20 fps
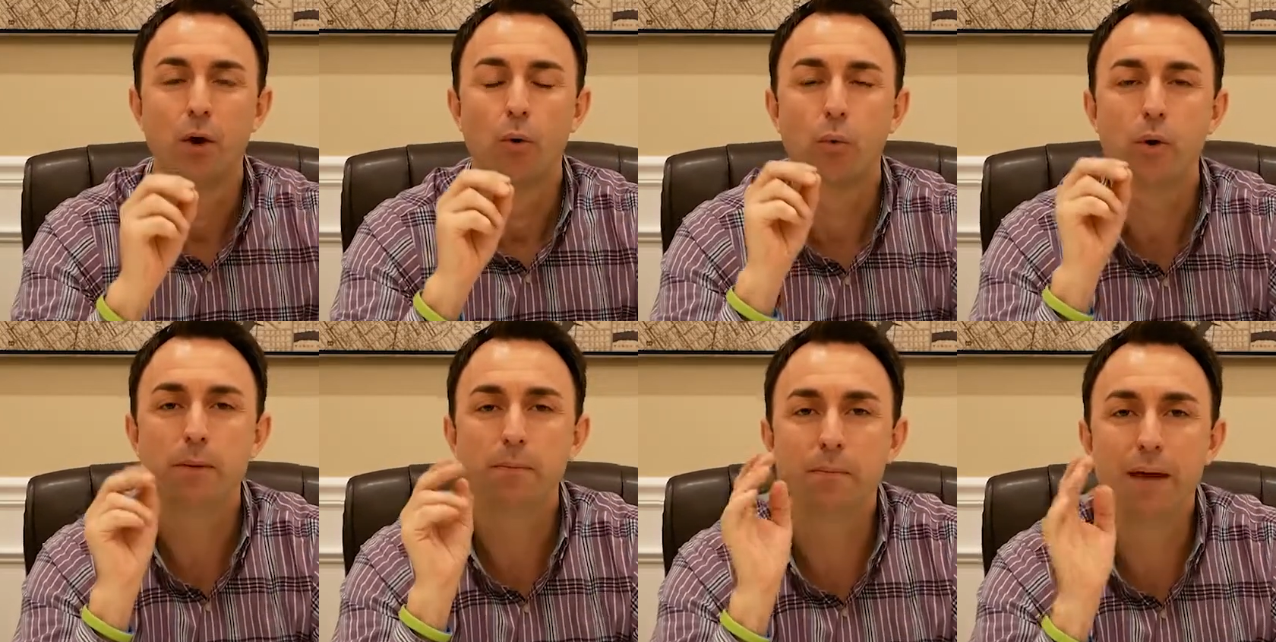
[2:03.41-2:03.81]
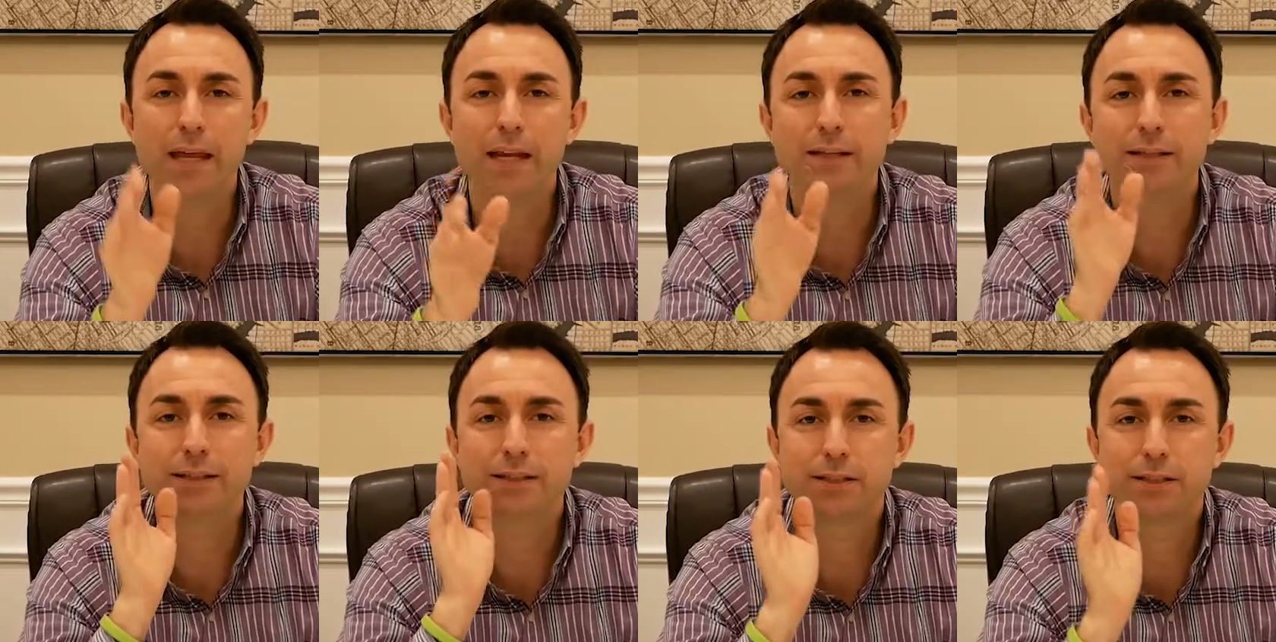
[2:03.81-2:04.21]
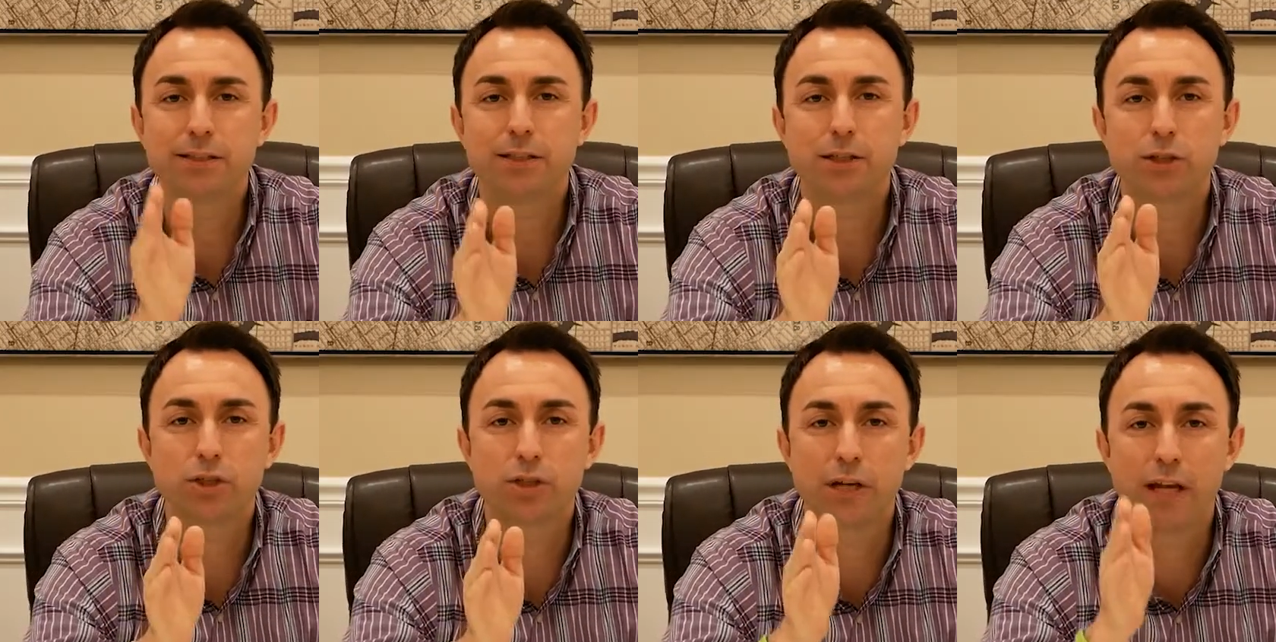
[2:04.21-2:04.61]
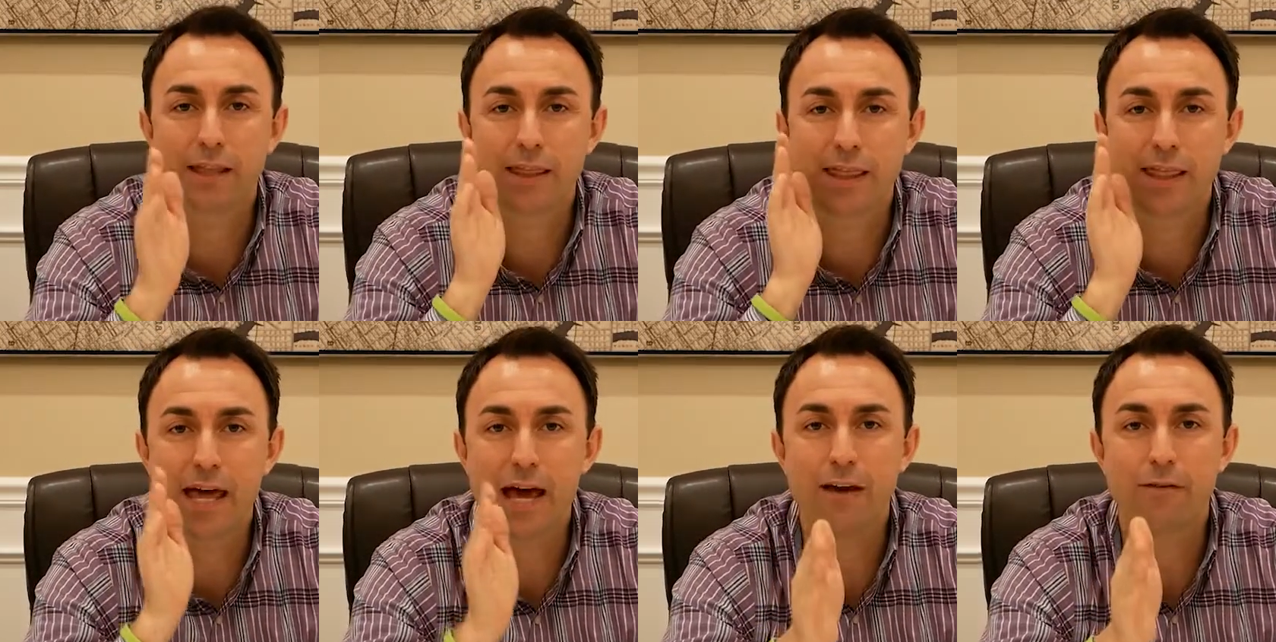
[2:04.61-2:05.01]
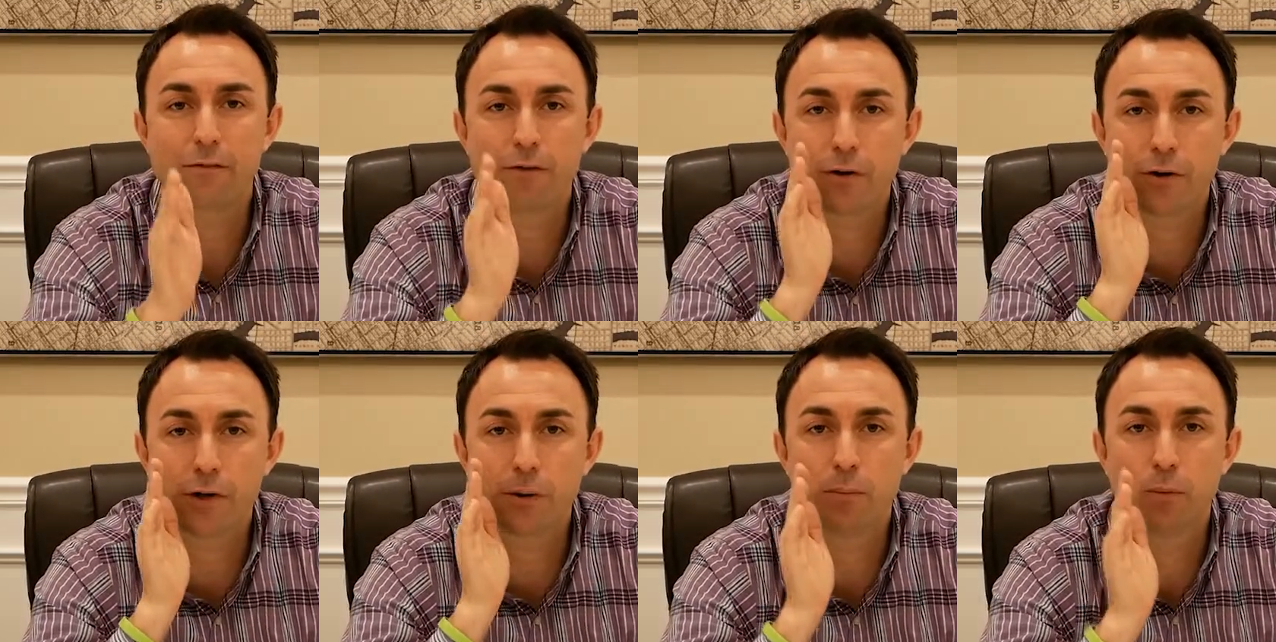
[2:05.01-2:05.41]
We made a decision at that
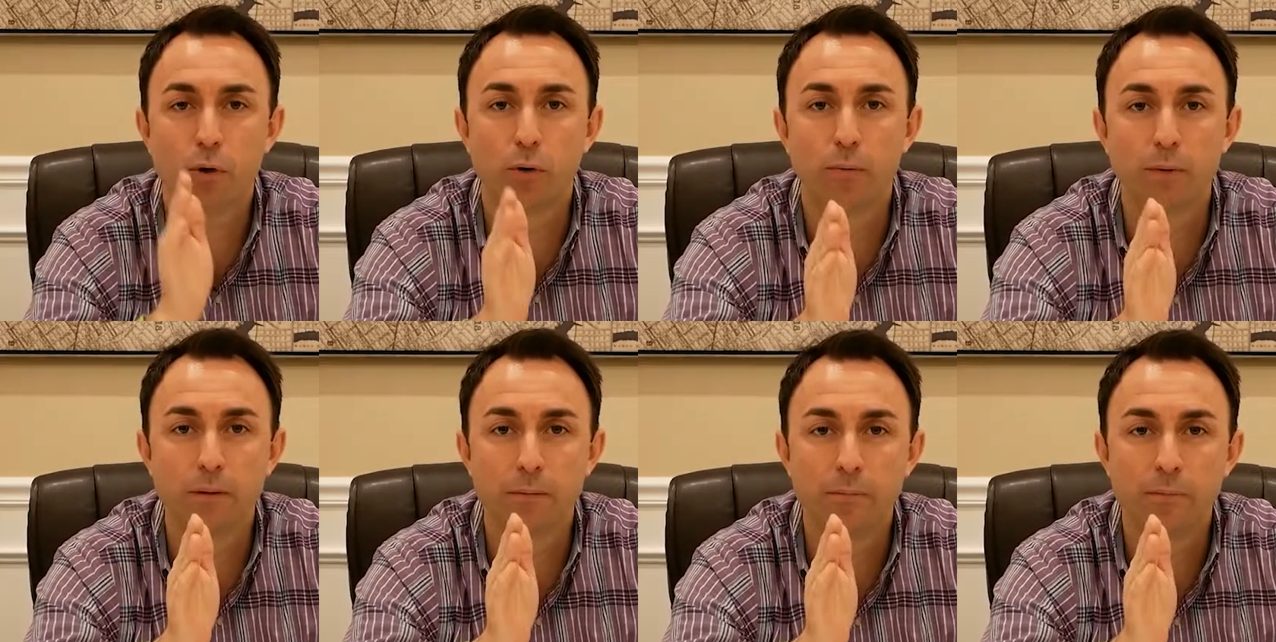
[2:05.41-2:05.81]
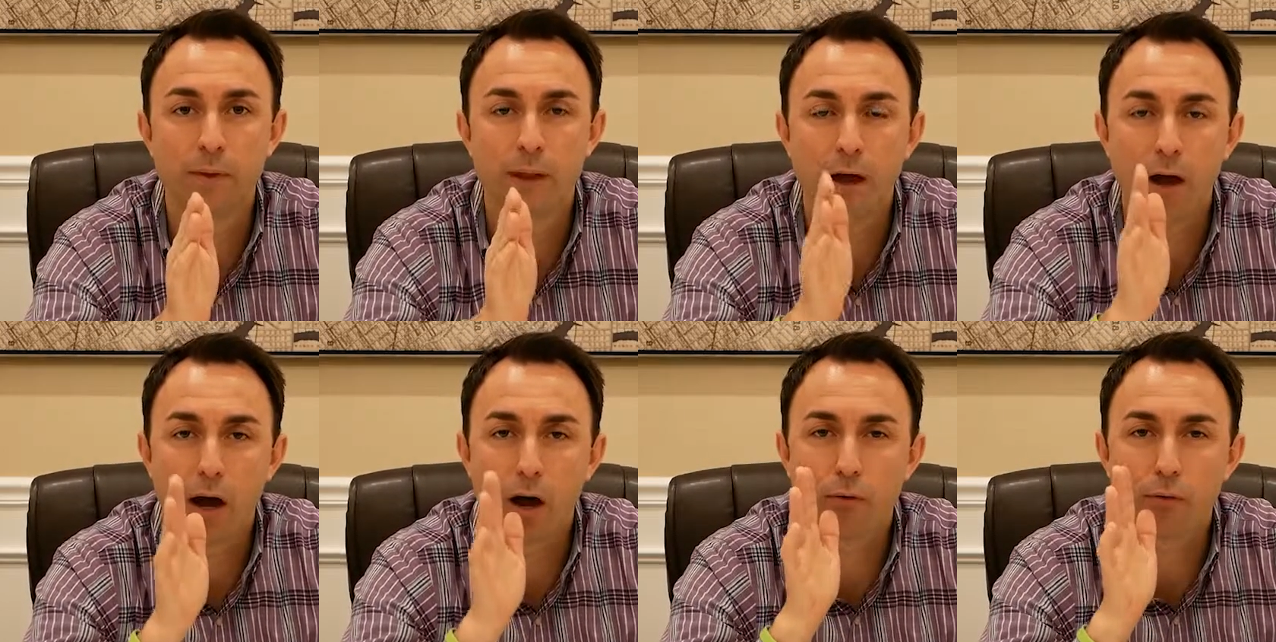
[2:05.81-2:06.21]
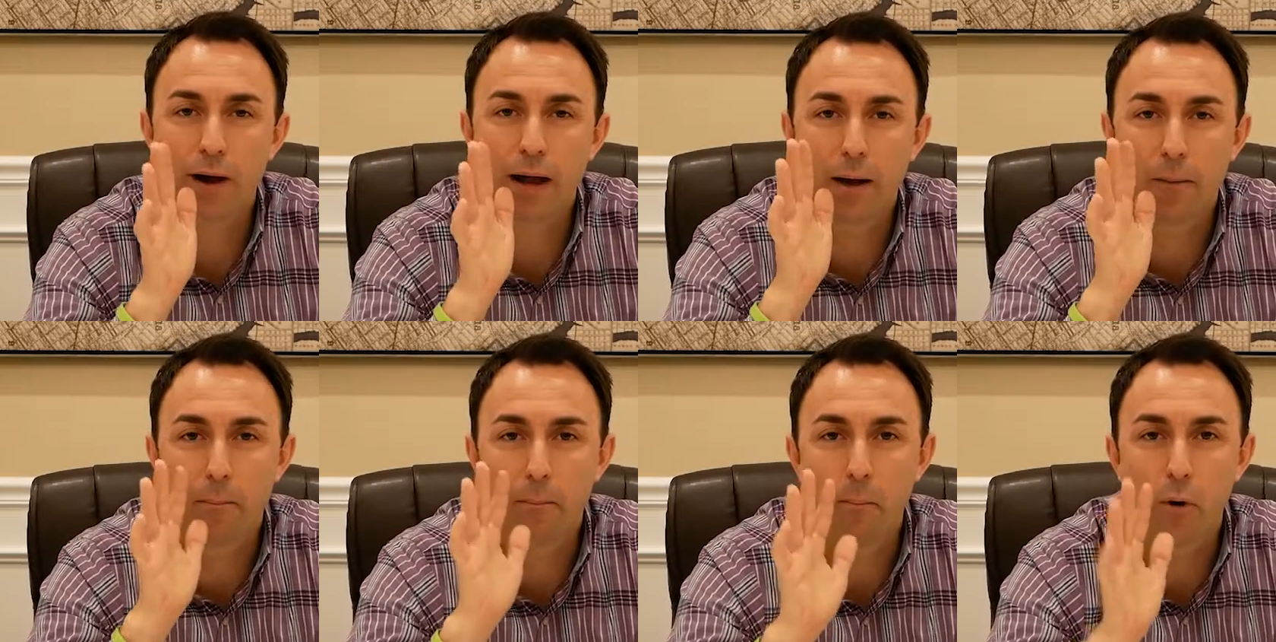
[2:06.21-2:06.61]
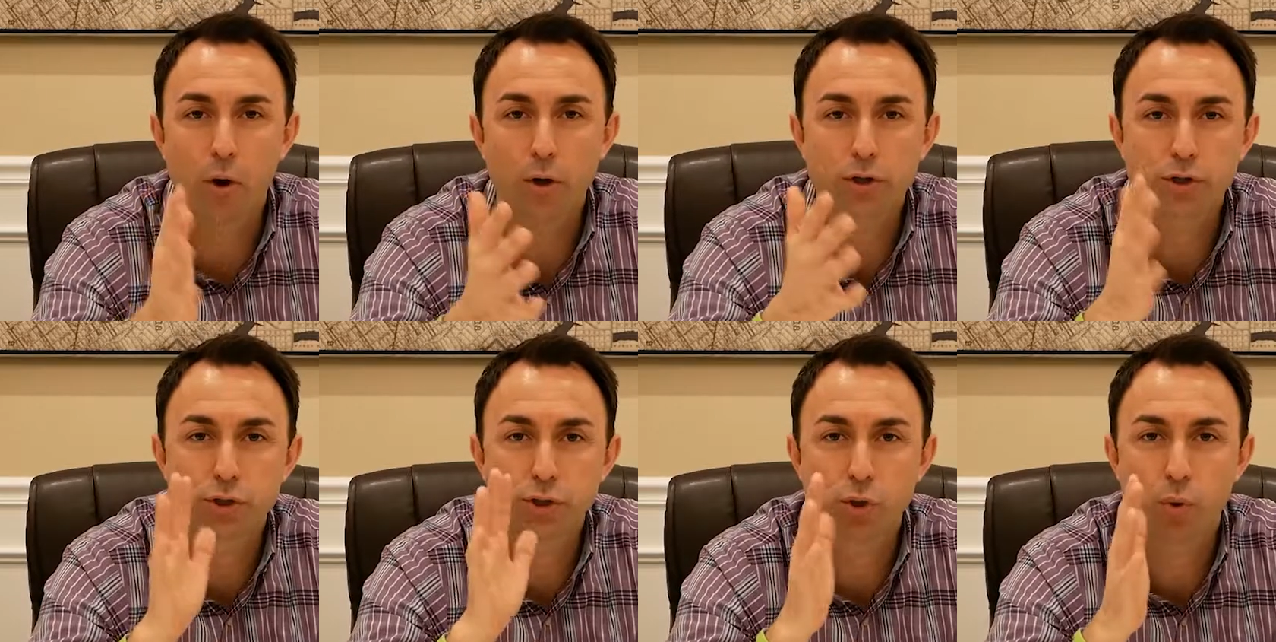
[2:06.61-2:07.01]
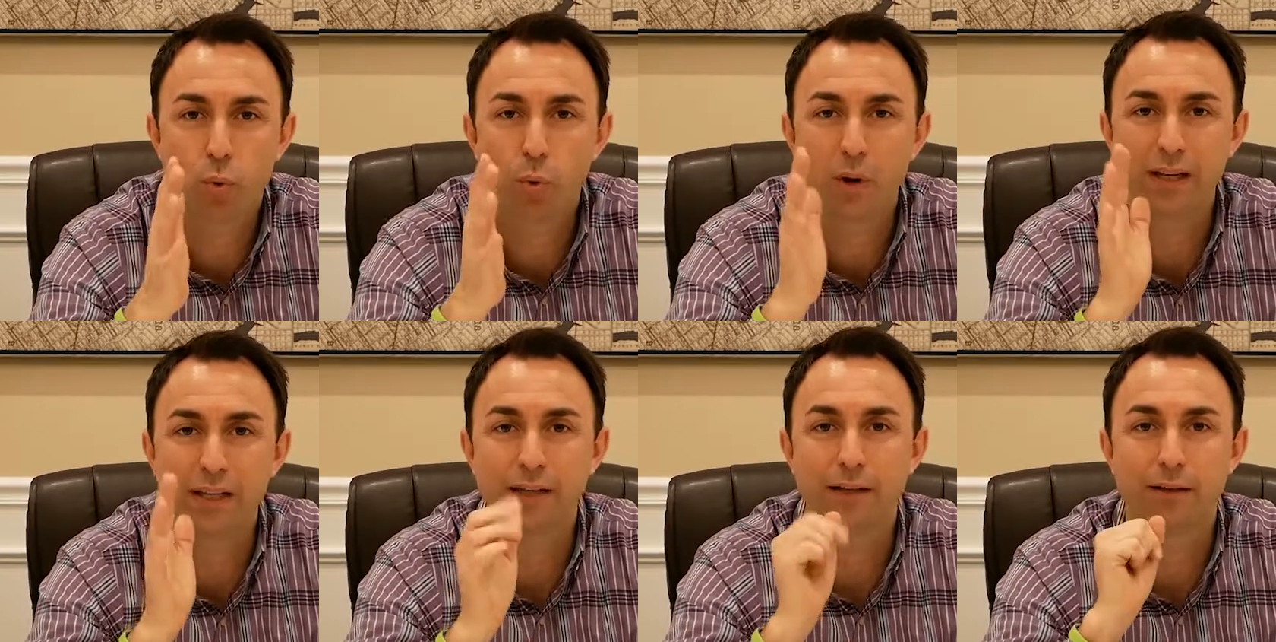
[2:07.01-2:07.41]
very moment around March
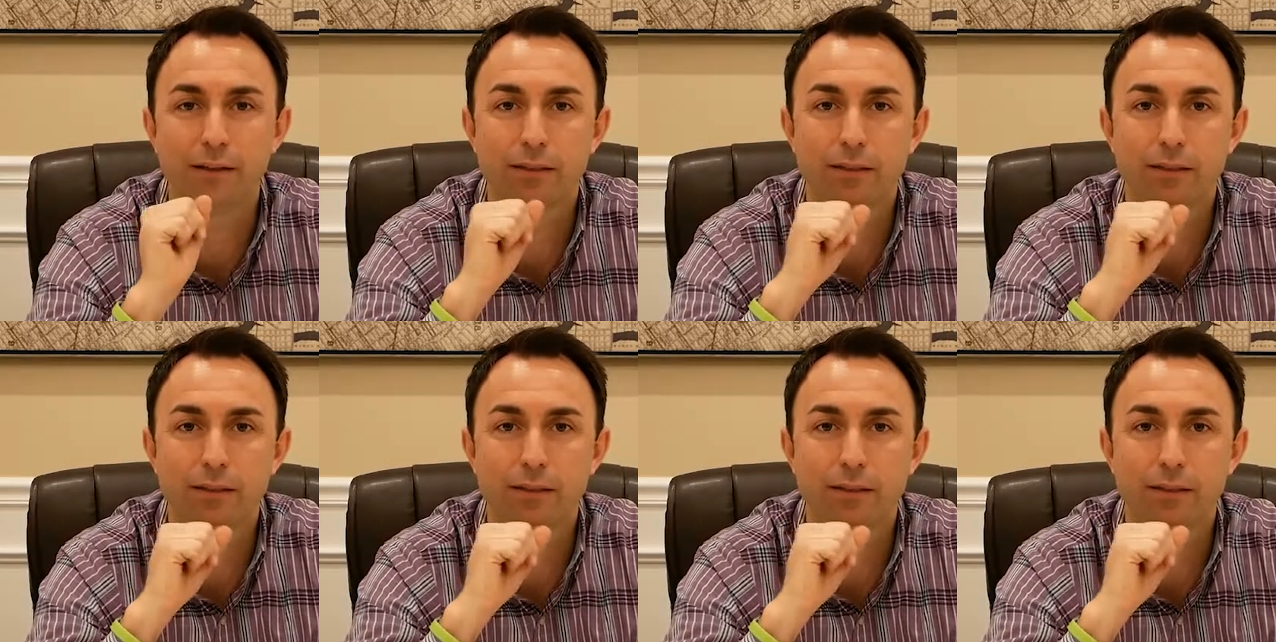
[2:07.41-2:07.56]
20th